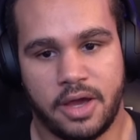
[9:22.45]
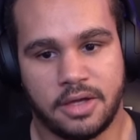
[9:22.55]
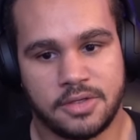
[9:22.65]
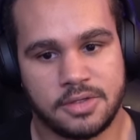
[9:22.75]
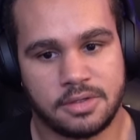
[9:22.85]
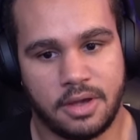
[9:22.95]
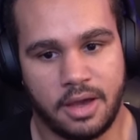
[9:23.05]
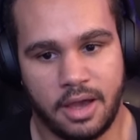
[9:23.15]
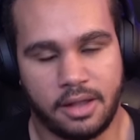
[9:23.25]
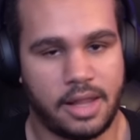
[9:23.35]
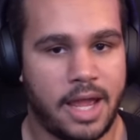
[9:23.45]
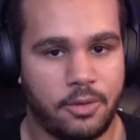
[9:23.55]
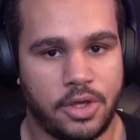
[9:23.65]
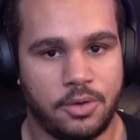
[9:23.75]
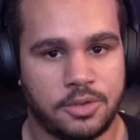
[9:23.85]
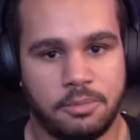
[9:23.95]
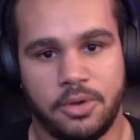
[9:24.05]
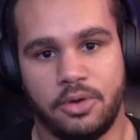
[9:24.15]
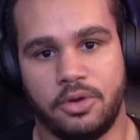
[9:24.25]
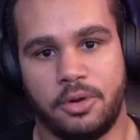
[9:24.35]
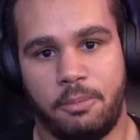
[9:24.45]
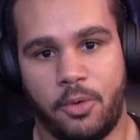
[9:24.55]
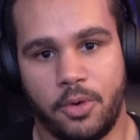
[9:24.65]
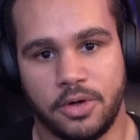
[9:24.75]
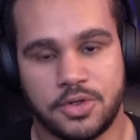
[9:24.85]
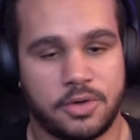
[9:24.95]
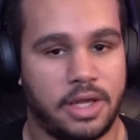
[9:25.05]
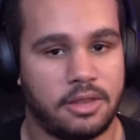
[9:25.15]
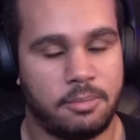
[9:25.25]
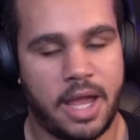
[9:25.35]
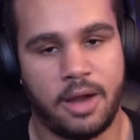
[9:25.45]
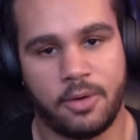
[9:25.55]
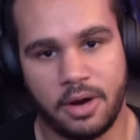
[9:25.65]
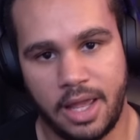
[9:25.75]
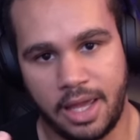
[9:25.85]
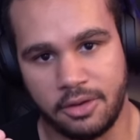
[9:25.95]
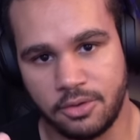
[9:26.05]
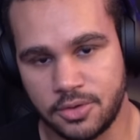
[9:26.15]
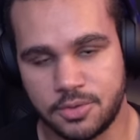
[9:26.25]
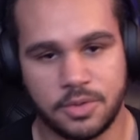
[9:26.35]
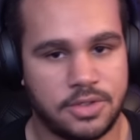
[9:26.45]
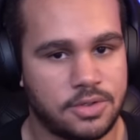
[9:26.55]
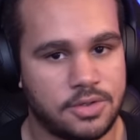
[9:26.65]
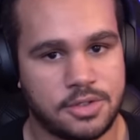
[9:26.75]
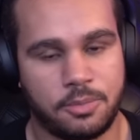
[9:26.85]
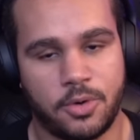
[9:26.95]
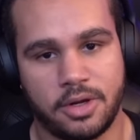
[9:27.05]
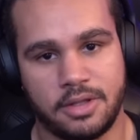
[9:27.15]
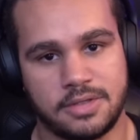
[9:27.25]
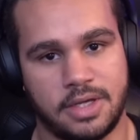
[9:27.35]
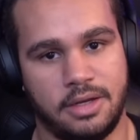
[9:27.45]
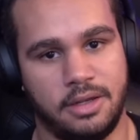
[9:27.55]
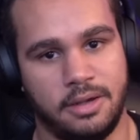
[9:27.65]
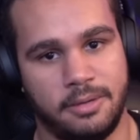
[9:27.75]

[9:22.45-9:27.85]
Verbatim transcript: thus uh, allowing you to build more strength and power, and there's research supporting this